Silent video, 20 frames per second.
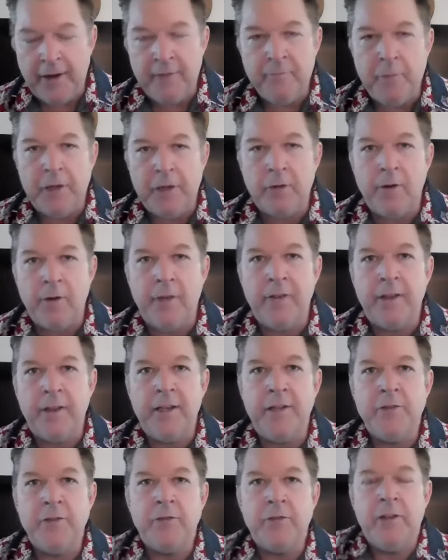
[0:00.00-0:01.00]
I've been around the
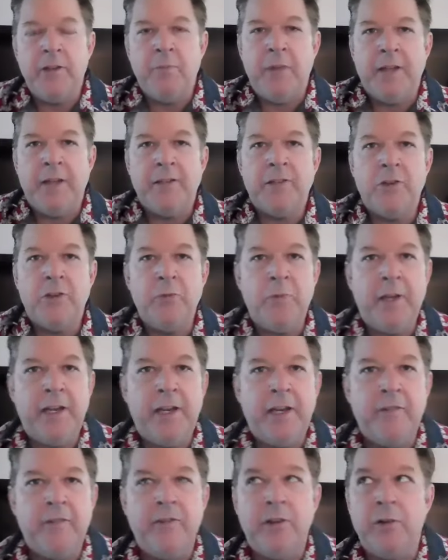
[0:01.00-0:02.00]
country and met so
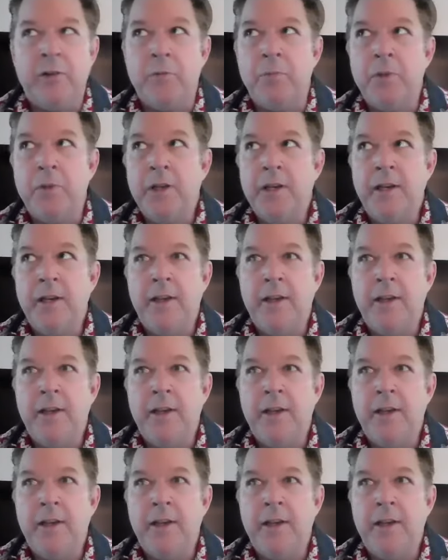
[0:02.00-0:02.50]
many of them,